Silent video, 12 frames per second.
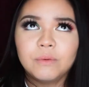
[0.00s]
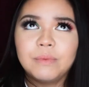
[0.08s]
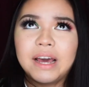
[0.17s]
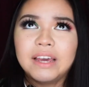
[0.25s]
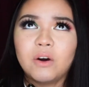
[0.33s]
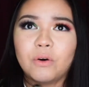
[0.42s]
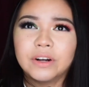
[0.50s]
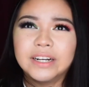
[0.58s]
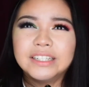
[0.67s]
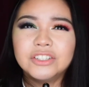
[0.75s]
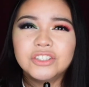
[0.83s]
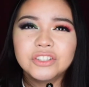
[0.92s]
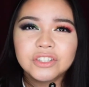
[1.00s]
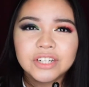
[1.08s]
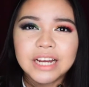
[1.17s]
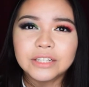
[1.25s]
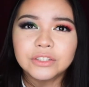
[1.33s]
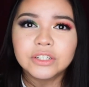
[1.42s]
My orange
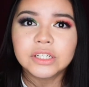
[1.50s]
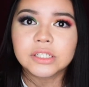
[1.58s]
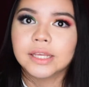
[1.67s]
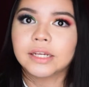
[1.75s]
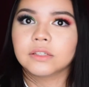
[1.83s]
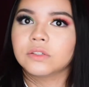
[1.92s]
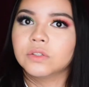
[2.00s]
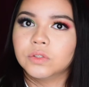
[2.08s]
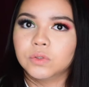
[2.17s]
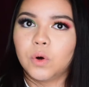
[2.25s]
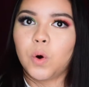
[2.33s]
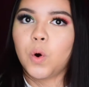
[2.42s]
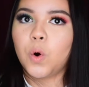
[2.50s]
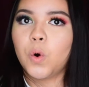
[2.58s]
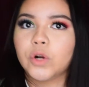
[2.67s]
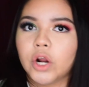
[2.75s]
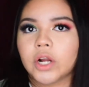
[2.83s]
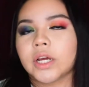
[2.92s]
corrector is like so
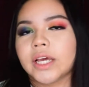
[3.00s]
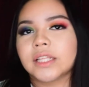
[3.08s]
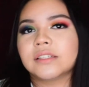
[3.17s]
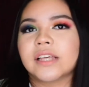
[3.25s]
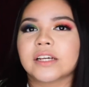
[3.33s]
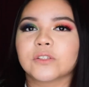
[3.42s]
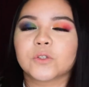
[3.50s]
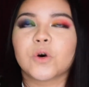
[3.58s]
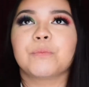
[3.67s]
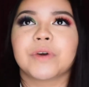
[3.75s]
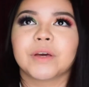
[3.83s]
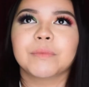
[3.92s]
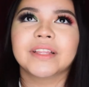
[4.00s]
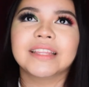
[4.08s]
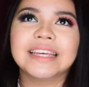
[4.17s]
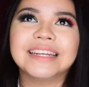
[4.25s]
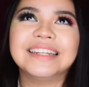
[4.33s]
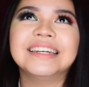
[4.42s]
dark. It's like so
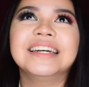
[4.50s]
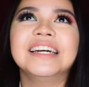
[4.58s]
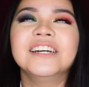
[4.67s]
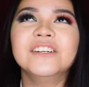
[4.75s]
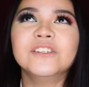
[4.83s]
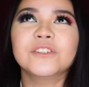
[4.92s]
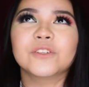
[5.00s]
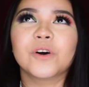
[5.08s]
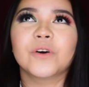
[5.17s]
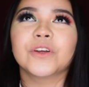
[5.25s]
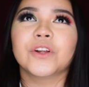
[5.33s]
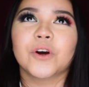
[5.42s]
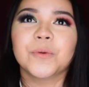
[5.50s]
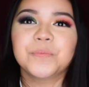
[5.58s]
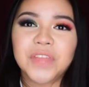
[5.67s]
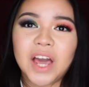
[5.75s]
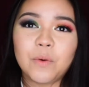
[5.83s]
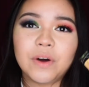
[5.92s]
pigmented. So,
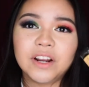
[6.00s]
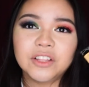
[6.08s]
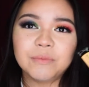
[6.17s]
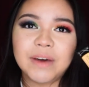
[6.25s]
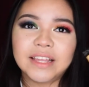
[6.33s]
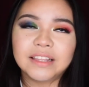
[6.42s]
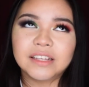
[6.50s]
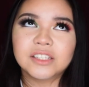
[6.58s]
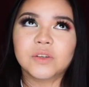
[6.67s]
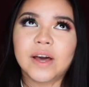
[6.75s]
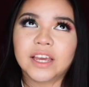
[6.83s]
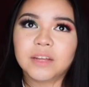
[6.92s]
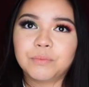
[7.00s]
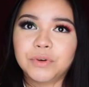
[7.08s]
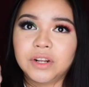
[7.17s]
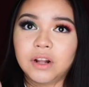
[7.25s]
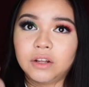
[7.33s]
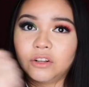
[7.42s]
I wanted to buy this so I could
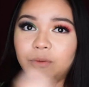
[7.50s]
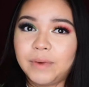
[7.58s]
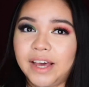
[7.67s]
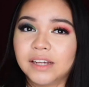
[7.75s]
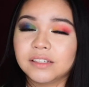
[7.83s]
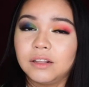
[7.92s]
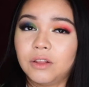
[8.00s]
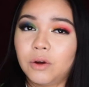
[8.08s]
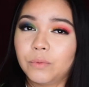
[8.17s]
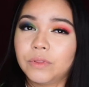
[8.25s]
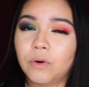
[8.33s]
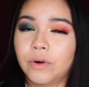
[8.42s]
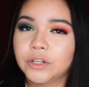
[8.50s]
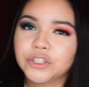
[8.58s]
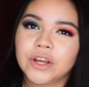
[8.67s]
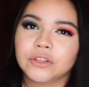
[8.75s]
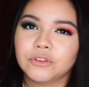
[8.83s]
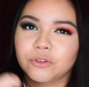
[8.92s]
put it under my eyes along with the orange
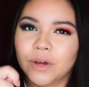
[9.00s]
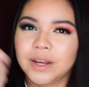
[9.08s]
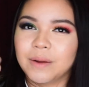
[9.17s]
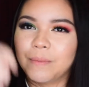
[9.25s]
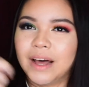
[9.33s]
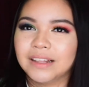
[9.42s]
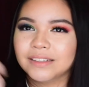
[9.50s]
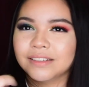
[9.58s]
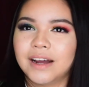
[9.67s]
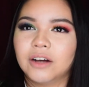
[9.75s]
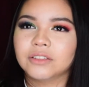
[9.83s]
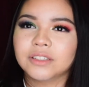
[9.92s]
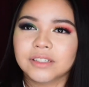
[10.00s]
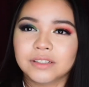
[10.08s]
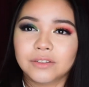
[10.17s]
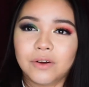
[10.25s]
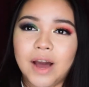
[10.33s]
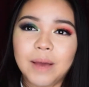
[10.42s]
corrector to kind of balance it out. Because,
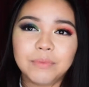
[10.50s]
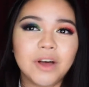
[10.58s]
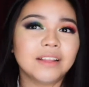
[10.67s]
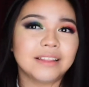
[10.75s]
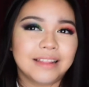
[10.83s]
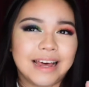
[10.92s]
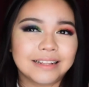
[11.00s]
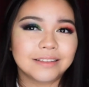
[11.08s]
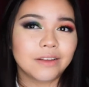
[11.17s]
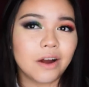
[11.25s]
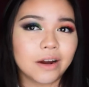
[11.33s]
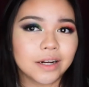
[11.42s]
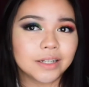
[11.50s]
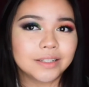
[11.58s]
I'm not that dark.